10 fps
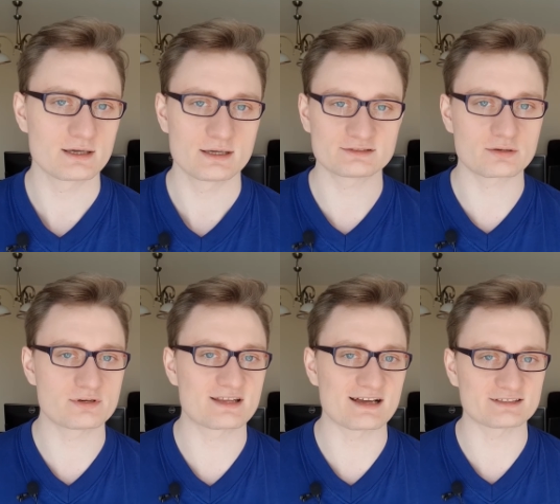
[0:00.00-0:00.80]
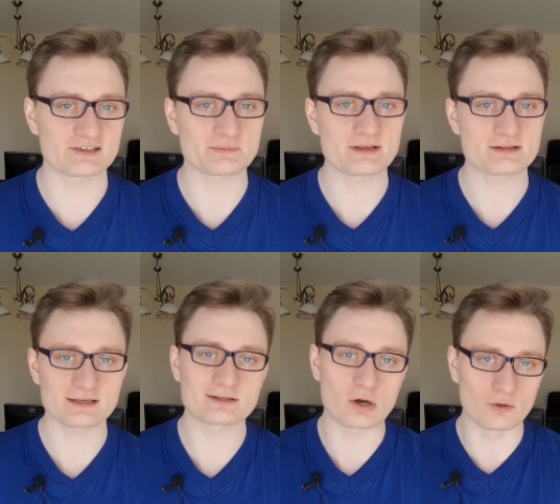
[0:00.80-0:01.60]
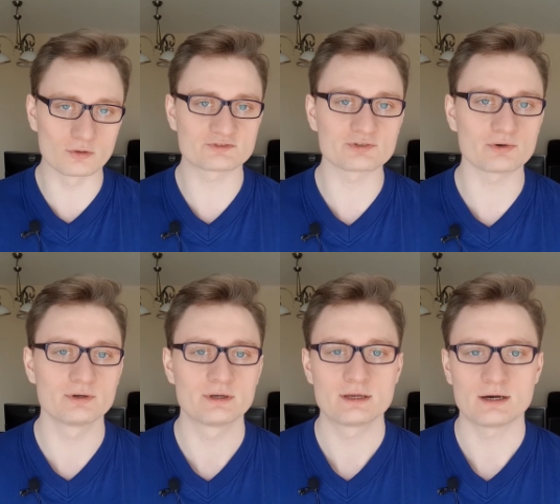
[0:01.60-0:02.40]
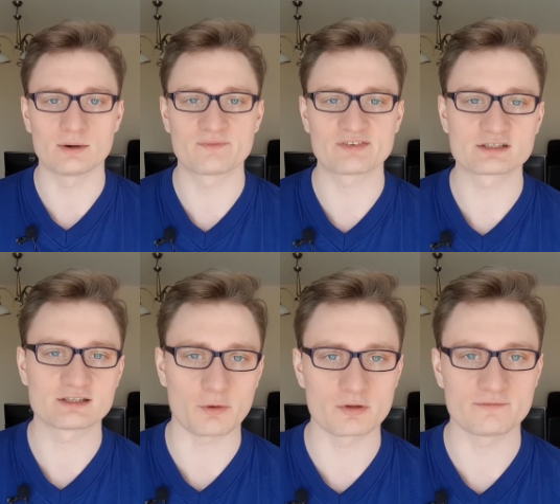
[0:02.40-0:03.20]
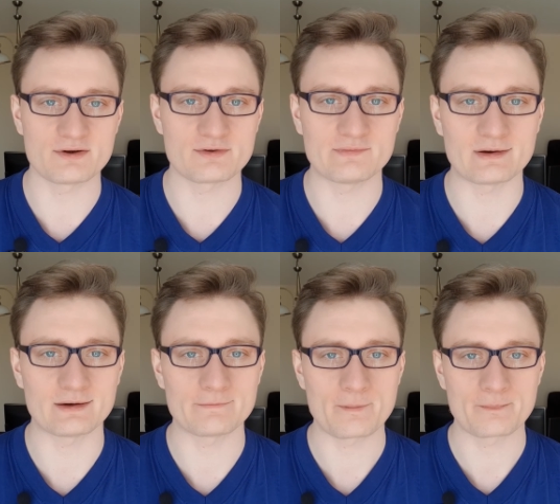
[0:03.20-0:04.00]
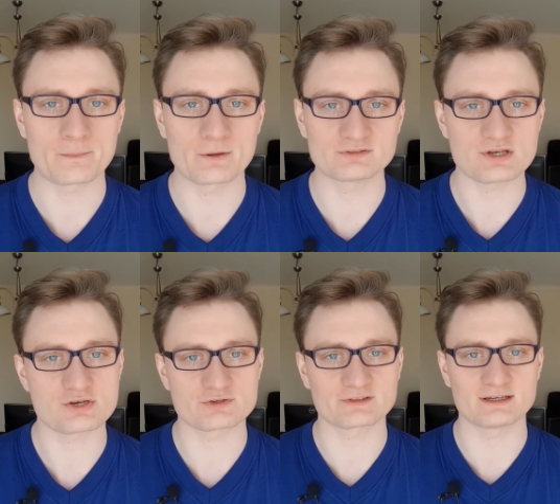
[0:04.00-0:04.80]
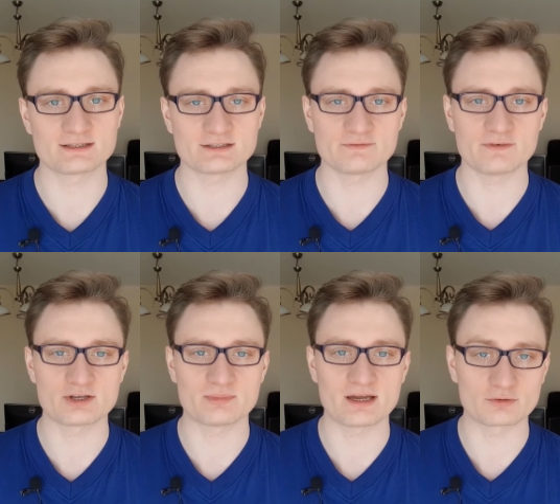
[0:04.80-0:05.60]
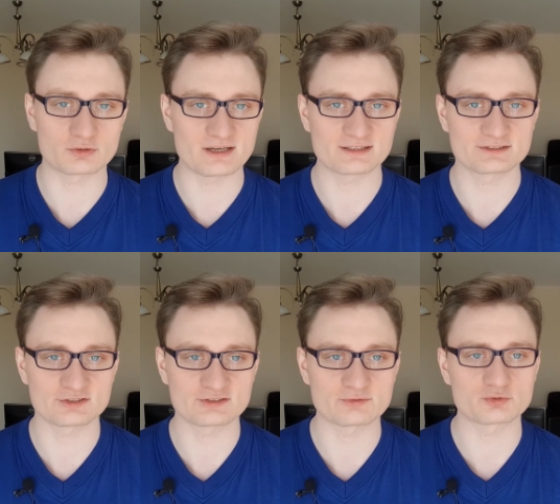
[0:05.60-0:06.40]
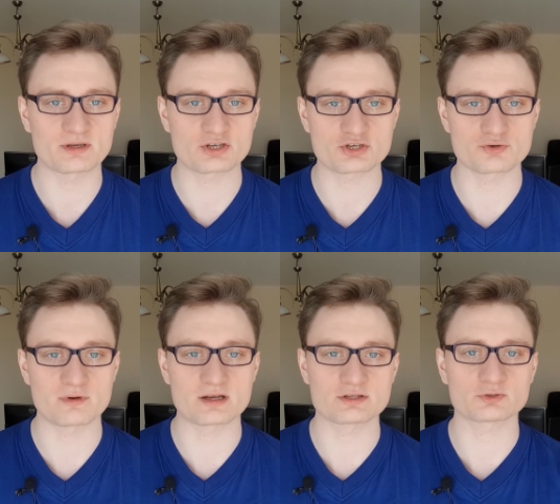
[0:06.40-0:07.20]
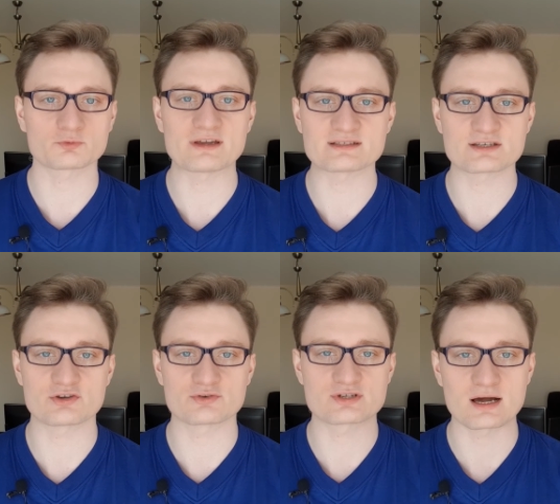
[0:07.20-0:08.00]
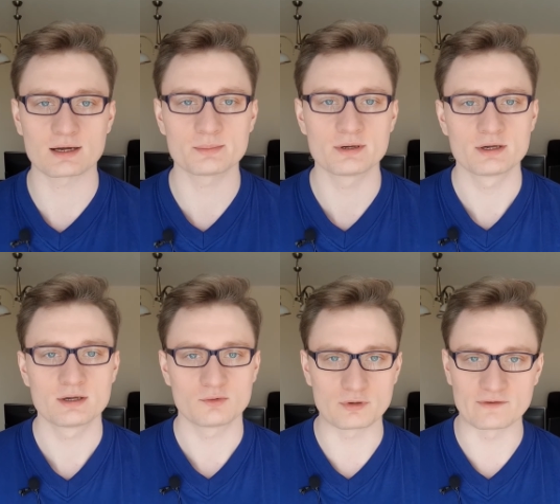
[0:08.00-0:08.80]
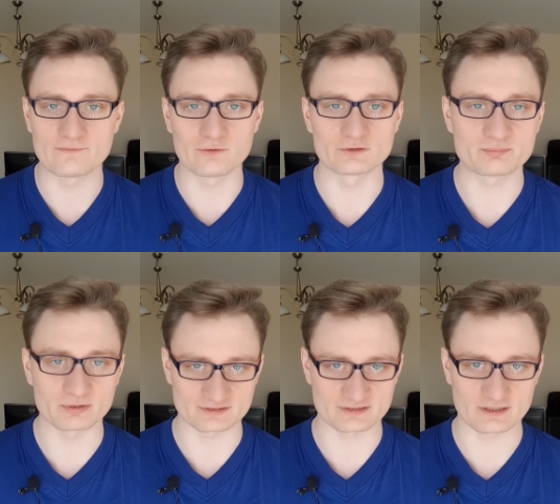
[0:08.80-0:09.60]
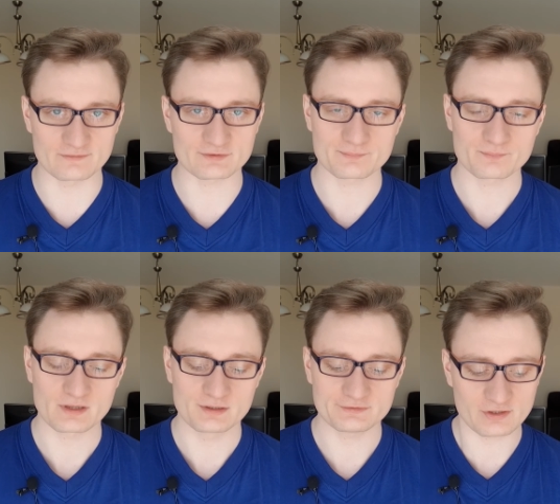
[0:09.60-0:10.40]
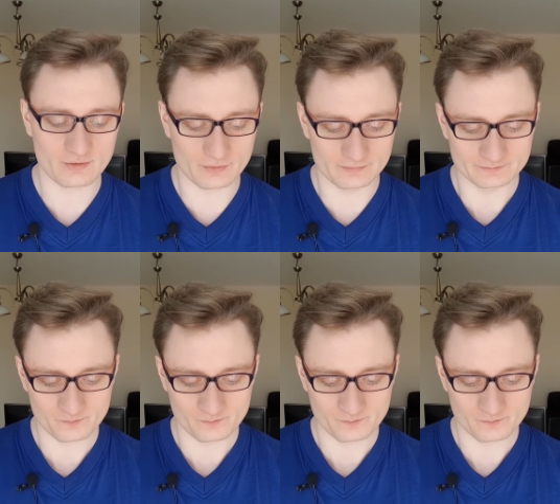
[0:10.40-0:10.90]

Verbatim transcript: security assessment, and also obviously they will verify those issues are identified by automated systems to make sure we are not wasting your time with false positives. So